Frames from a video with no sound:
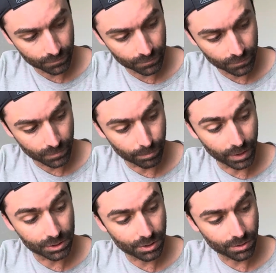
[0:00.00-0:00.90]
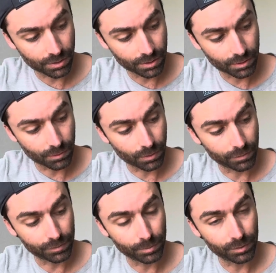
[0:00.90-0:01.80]
major third, or
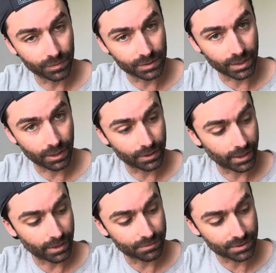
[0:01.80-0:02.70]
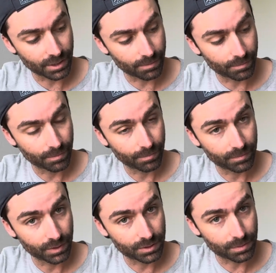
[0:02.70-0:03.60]
if you move it down a half step,
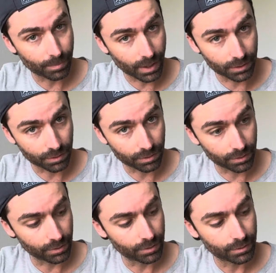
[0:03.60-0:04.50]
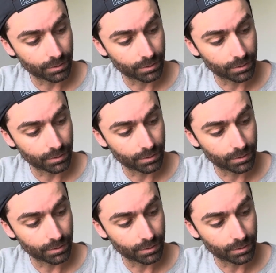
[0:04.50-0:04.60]
it's minor third.